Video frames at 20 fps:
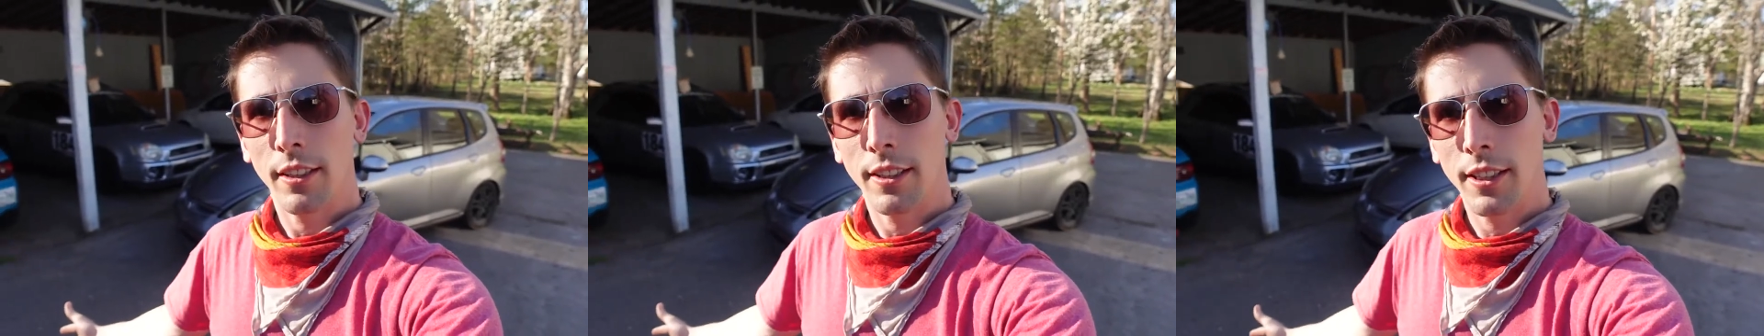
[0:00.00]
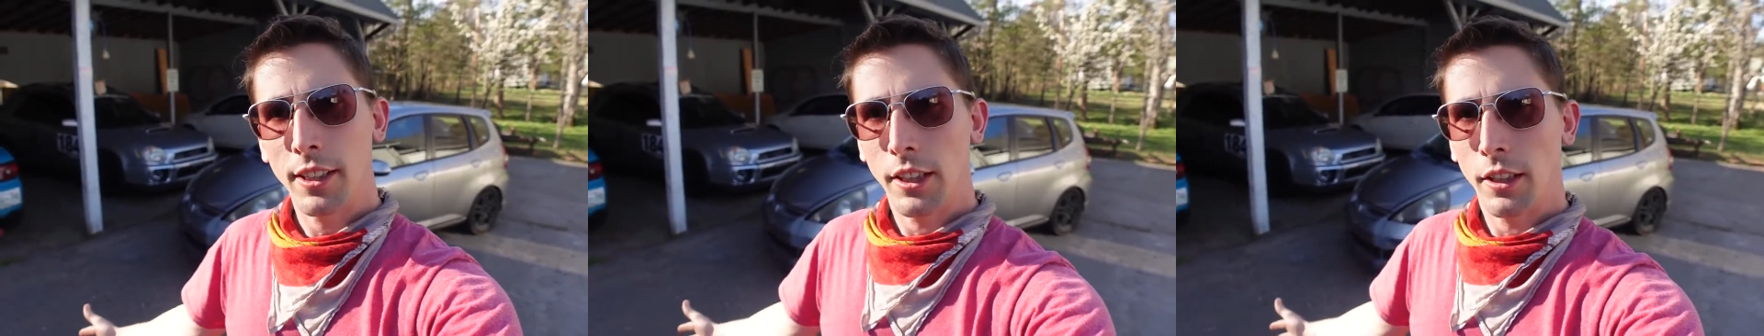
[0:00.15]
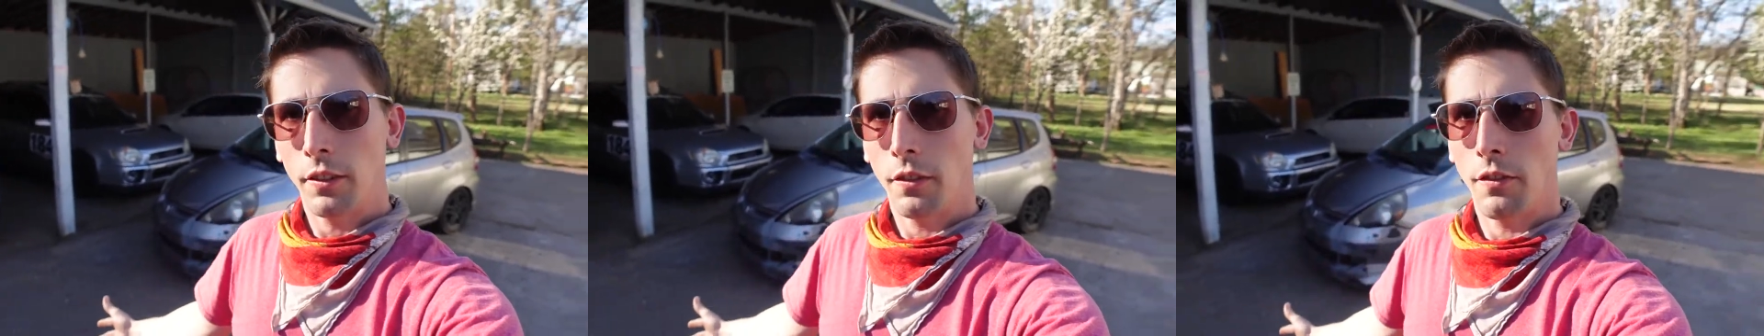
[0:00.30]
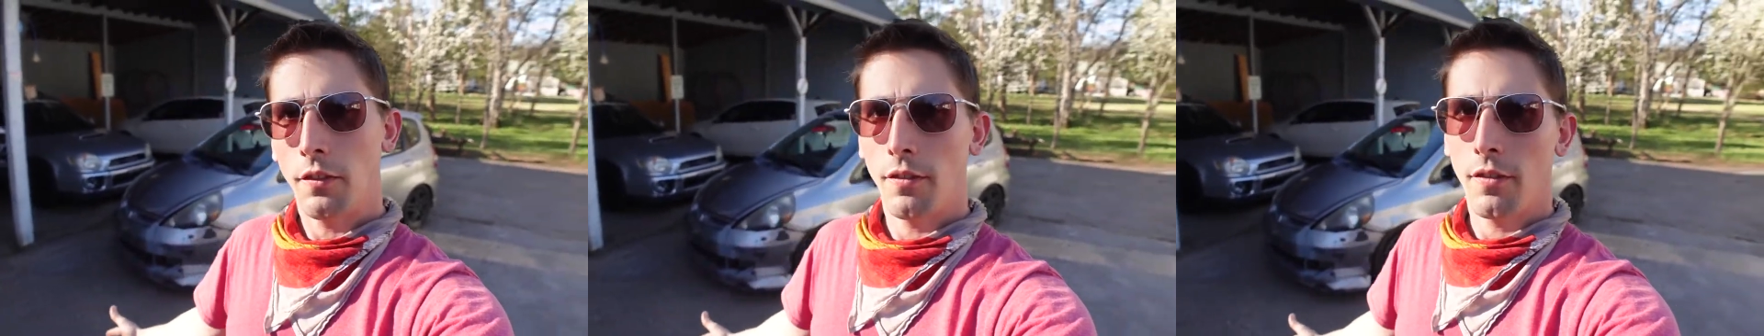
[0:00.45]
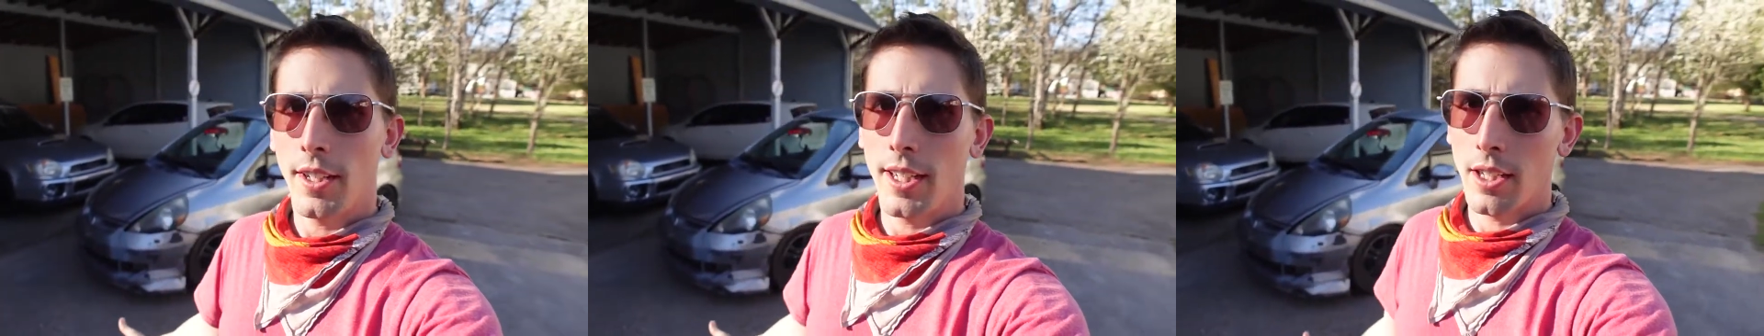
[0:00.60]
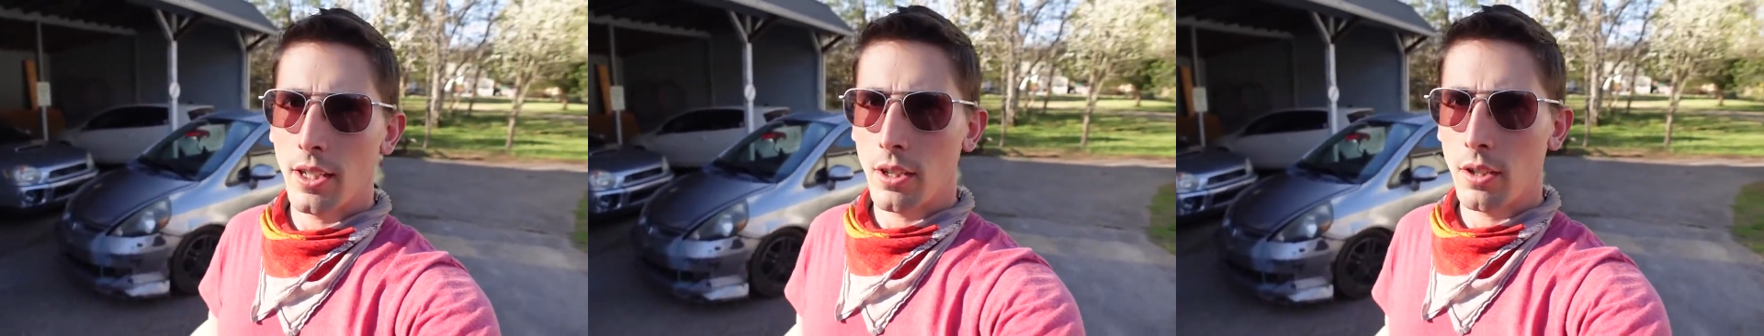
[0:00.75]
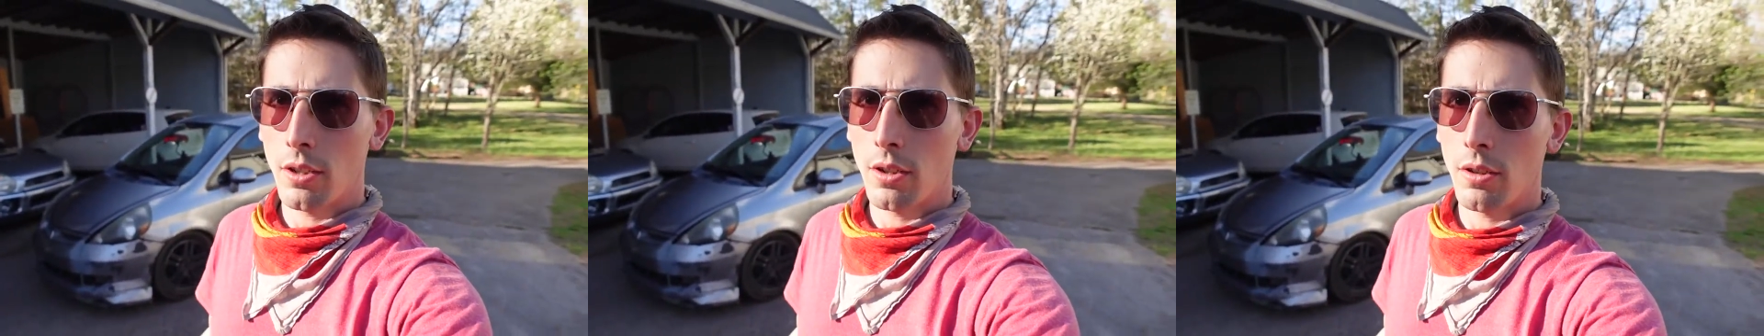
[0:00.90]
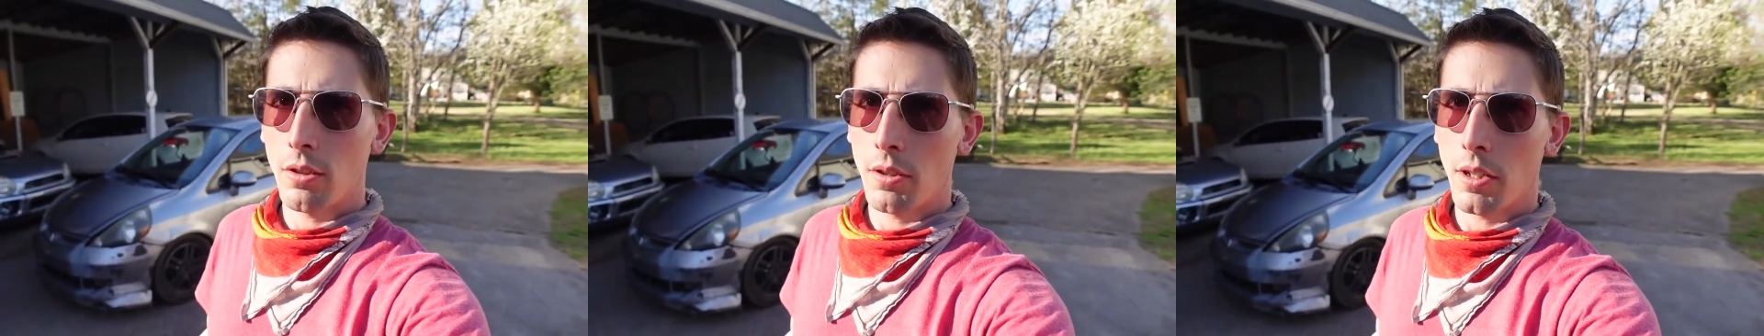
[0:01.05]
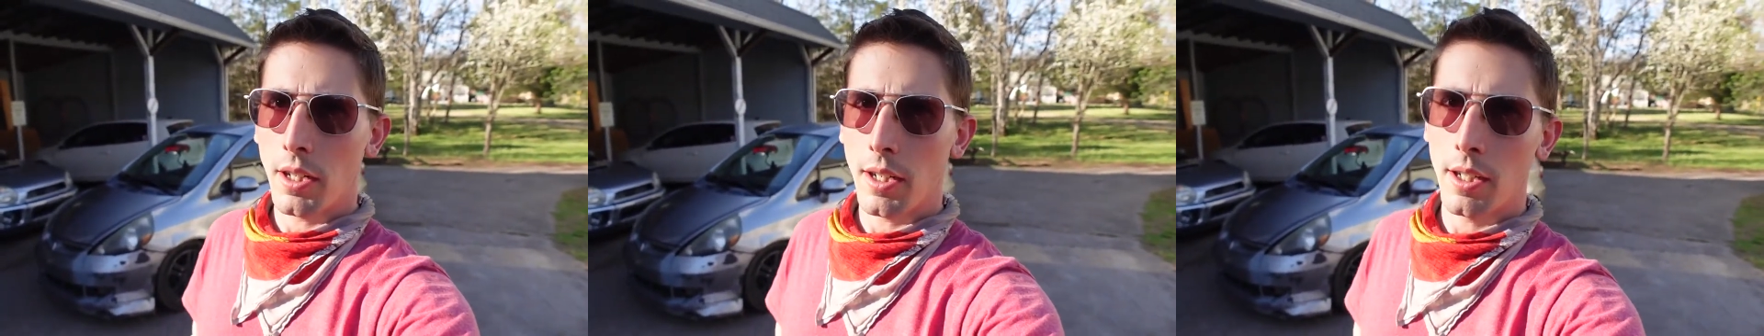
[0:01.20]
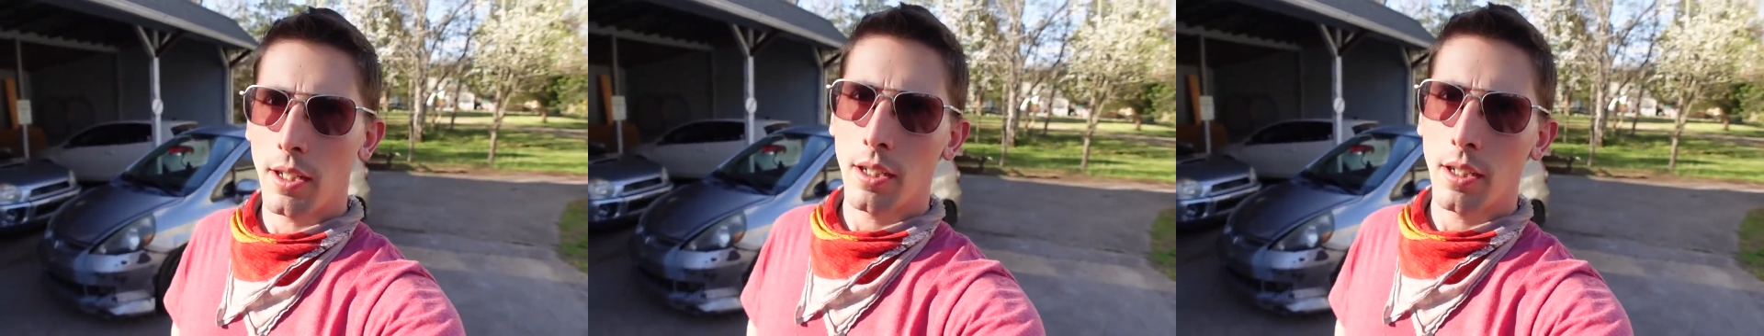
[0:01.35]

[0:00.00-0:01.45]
this video.